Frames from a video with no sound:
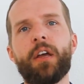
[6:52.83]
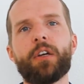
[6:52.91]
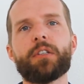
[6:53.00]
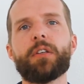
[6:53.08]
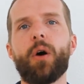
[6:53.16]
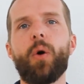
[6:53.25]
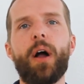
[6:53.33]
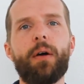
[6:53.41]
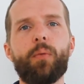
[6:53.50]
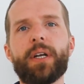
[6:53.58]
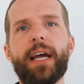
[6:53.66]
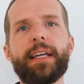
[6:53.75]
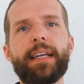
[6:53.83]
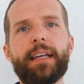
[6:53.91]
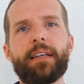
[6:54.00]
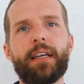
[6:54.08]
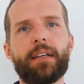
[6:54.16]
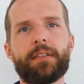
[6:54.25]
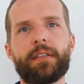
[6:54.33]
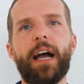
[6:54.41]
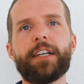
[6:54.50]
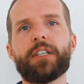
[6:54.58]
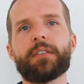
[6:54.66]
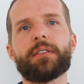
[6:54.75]
So what I did is
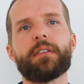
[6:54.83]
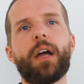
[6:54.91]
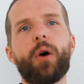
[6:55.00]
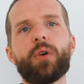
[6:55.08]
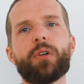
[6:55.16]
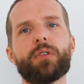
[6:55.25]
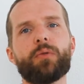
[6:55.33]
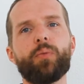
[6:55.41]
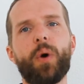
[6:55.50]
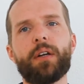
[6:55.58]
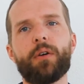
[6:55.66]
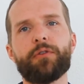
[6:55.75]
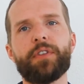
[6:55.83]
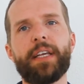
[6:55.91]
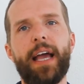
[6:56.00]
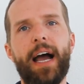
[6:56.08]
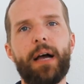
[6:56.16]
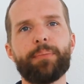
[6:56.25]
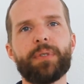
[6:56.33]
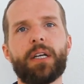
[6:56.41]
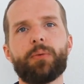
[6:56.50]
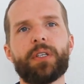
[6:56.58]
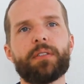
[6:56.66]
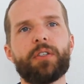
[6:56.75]
I just downloaded one of the apps
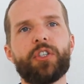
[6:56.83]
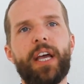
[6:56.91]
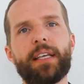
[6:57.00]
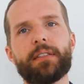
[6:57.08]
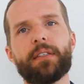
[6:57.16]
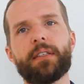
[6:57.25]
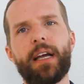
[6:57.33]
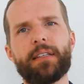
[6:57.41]
that was suggested.